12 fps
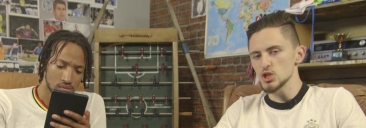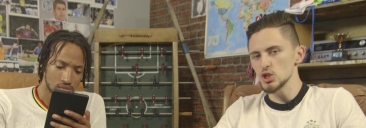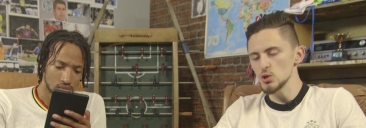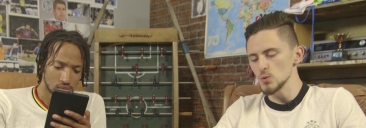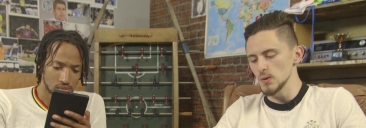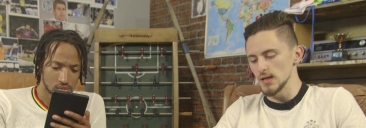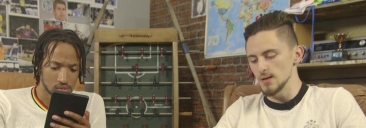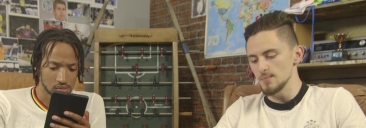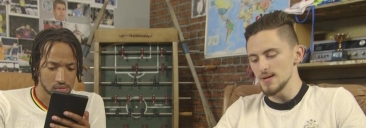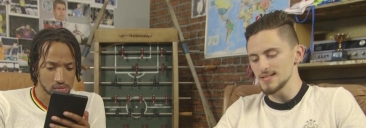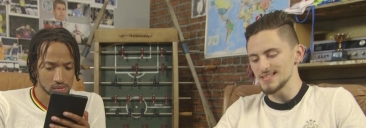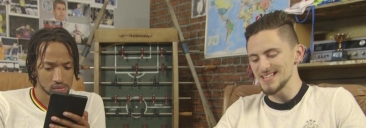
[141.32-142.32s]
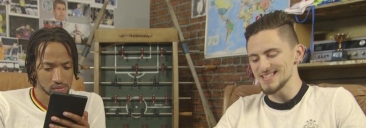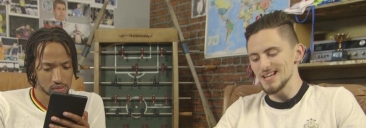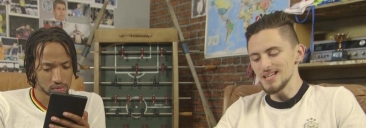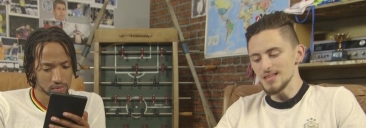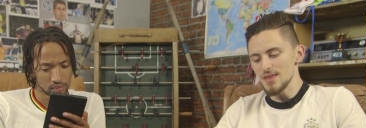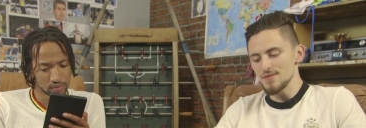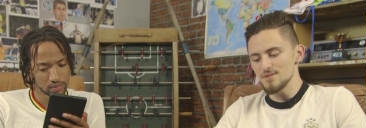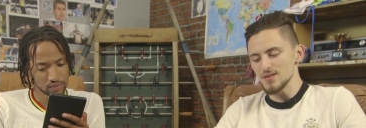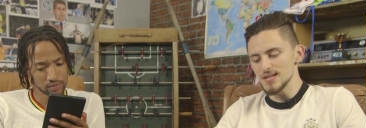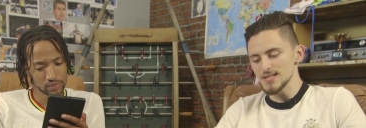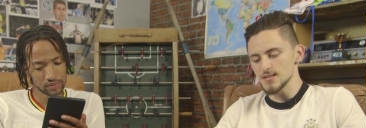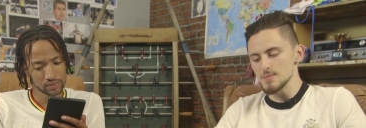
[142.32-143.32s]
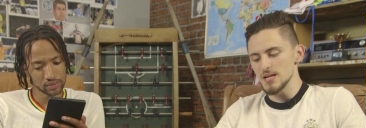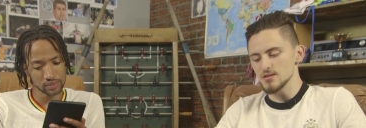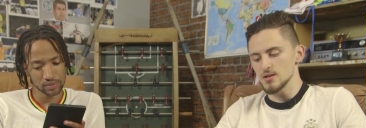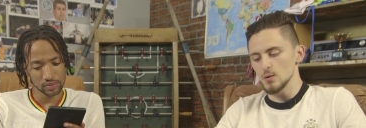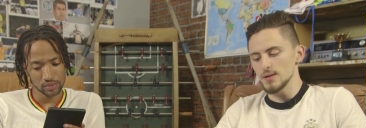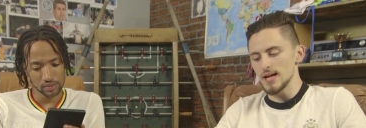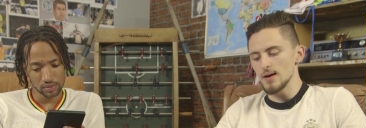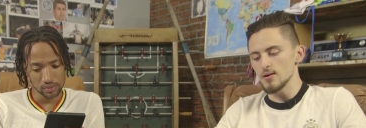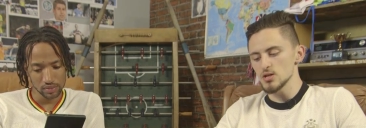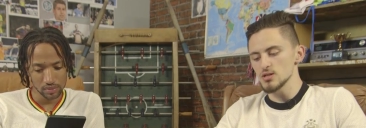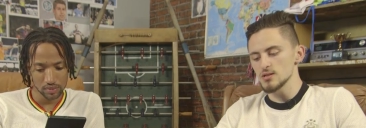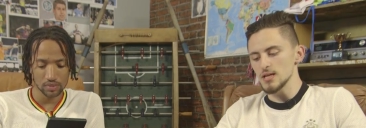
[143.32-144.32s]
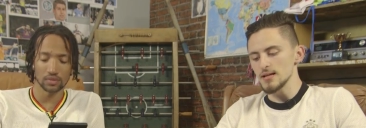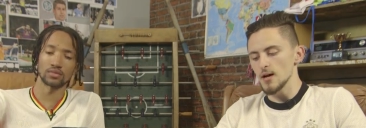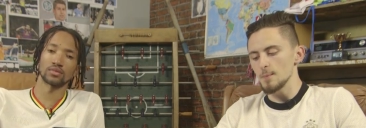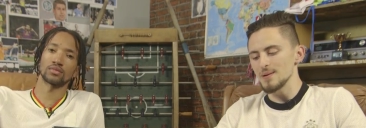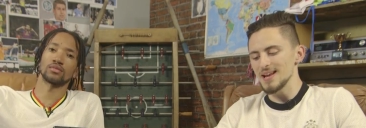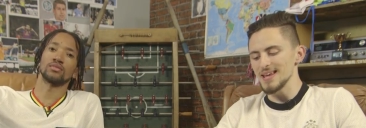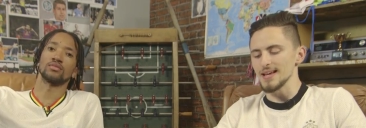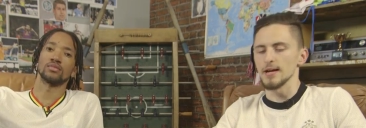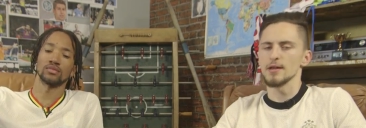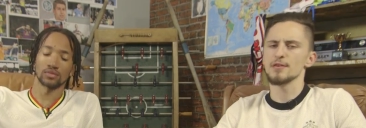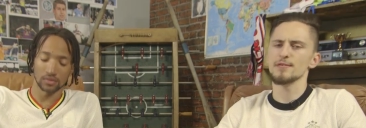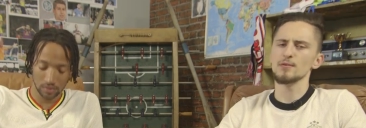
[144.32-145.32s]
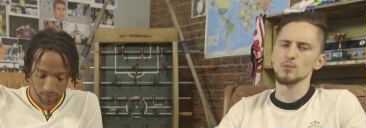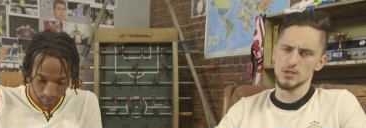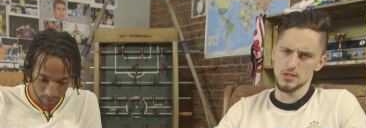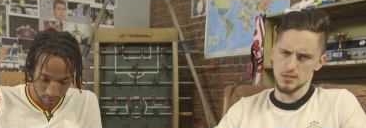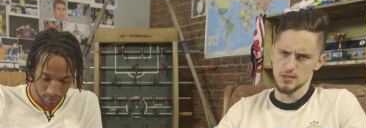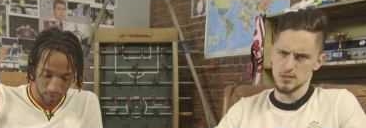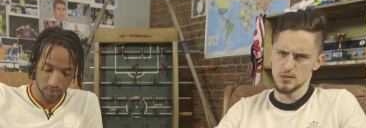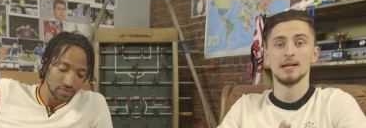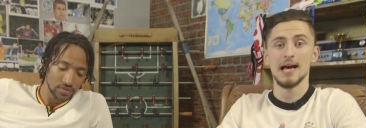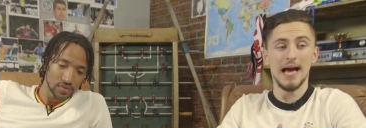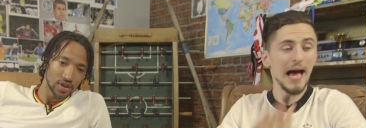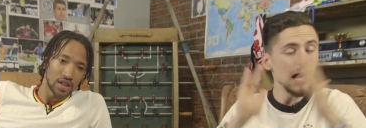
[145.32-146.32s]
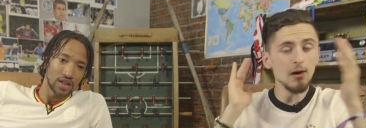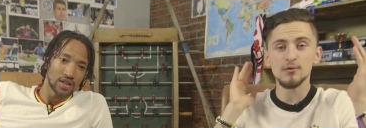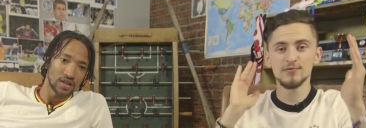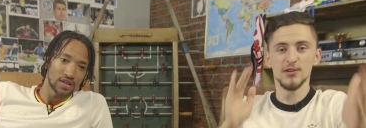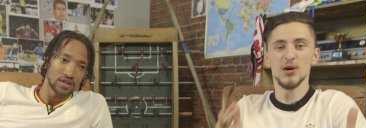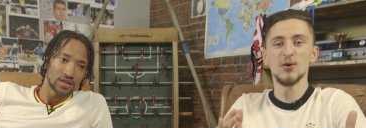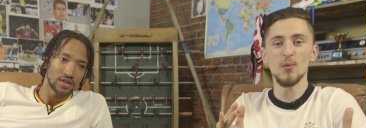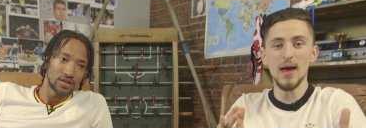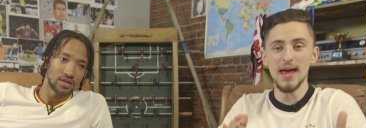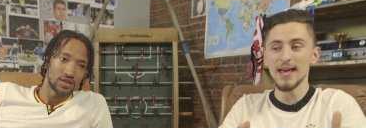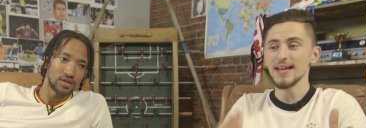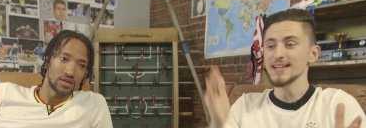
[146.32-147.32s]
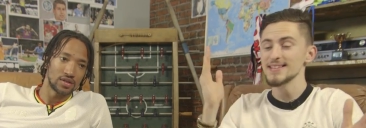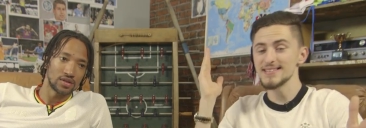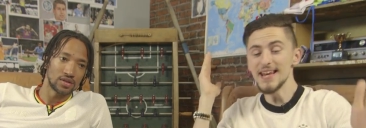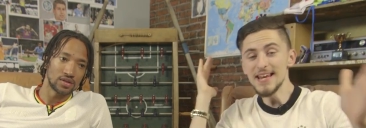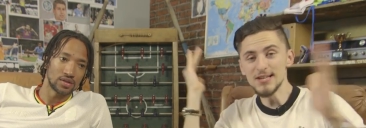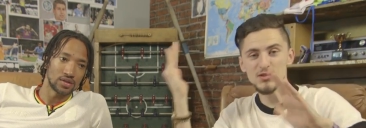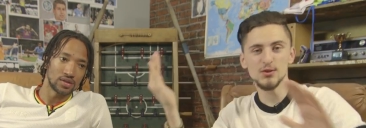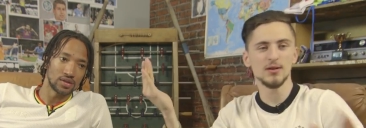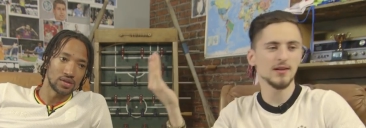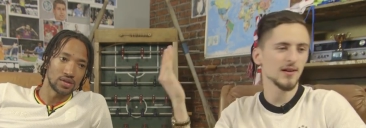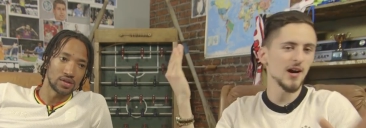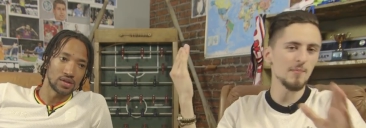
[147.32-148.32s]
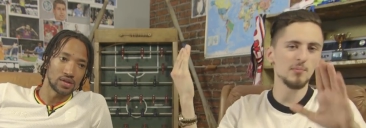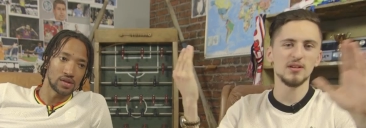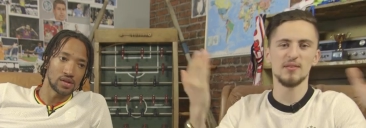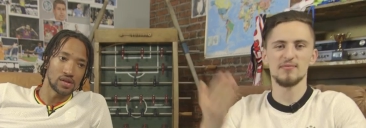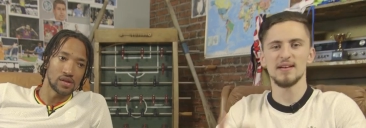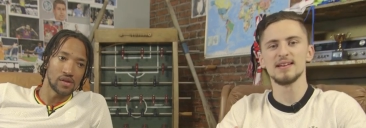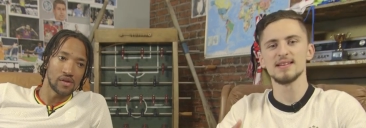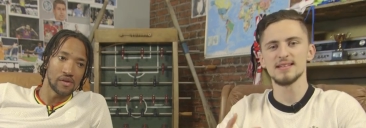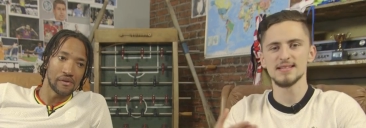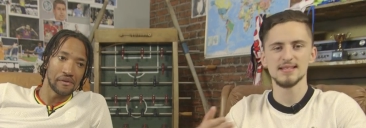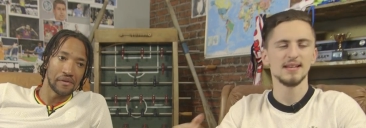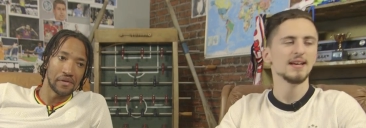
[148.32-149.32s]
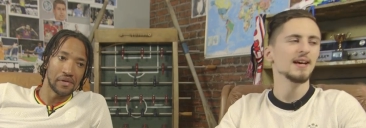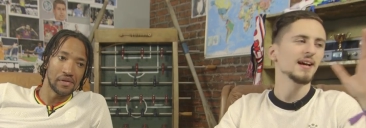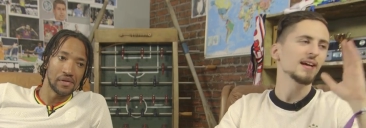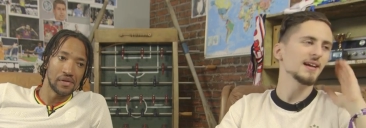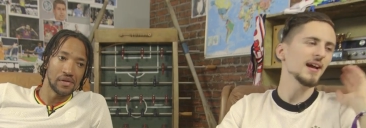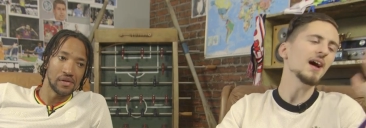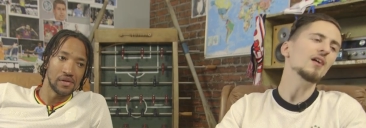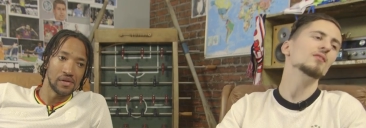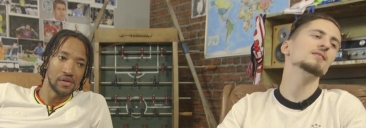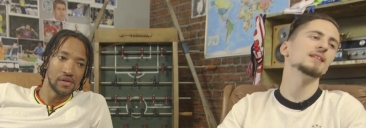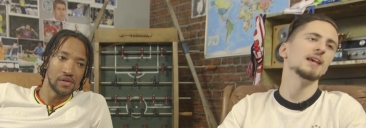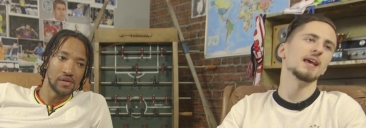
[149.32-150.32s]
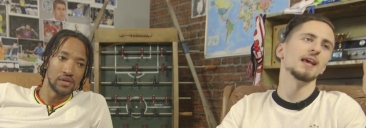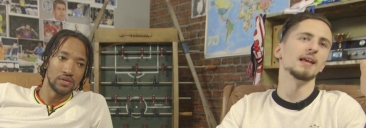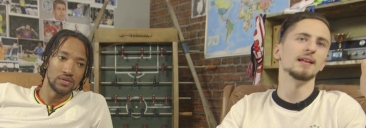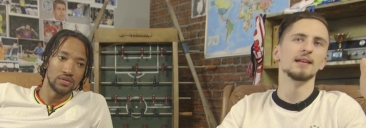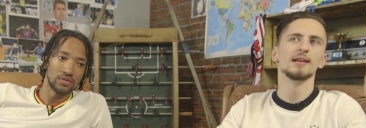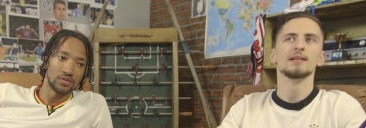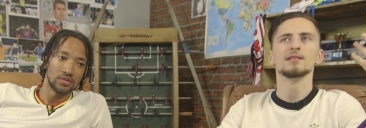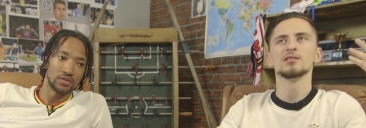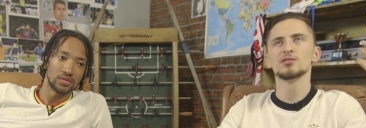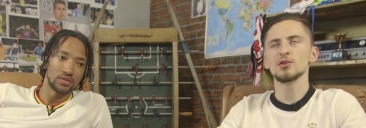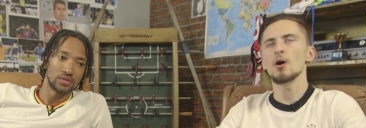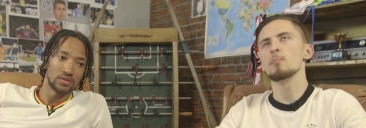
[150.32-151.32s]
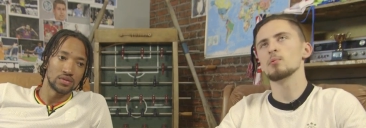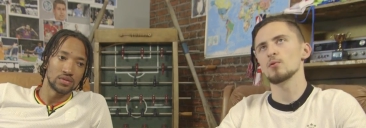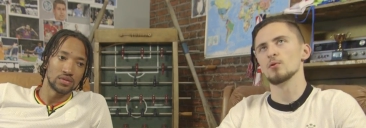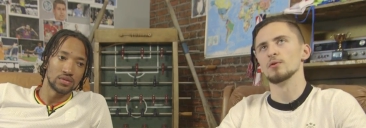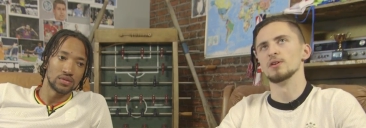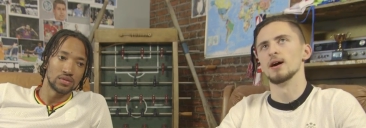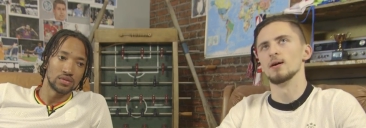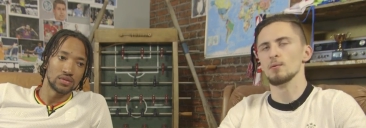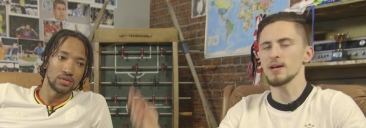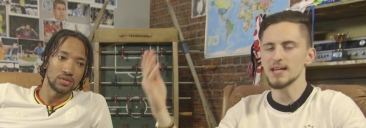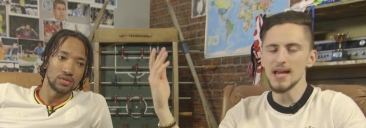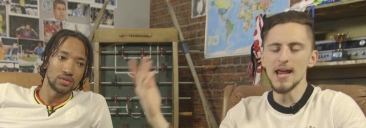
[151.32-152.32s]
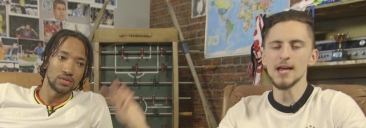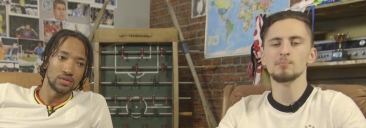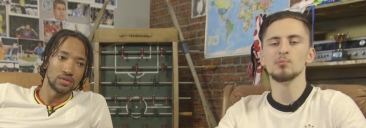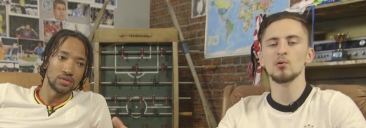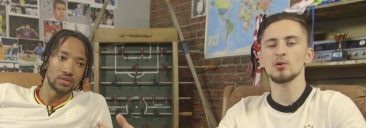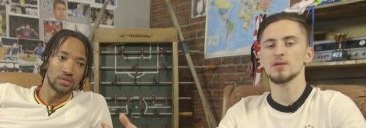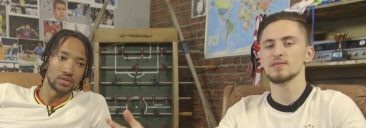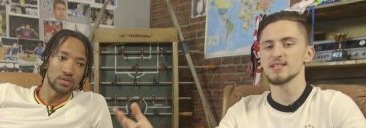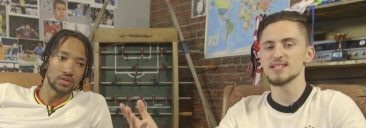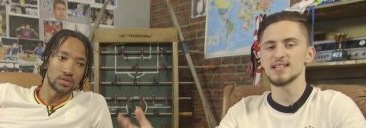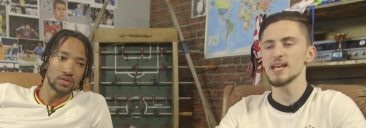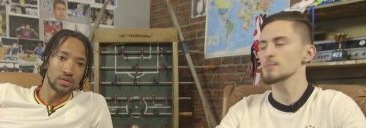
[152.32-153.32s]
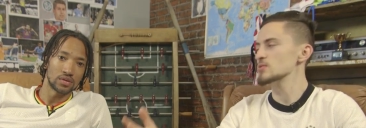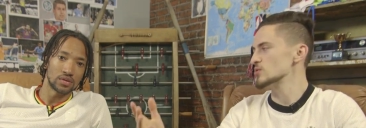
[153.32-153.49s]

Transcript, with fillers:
Speaker 1: Stewart. Messi's ninety-first minute goal and how Argentina are playing. Thoughts? Out of nowhere, takes on a couple of defenders, curls it in, top corner. We're getting bored of the same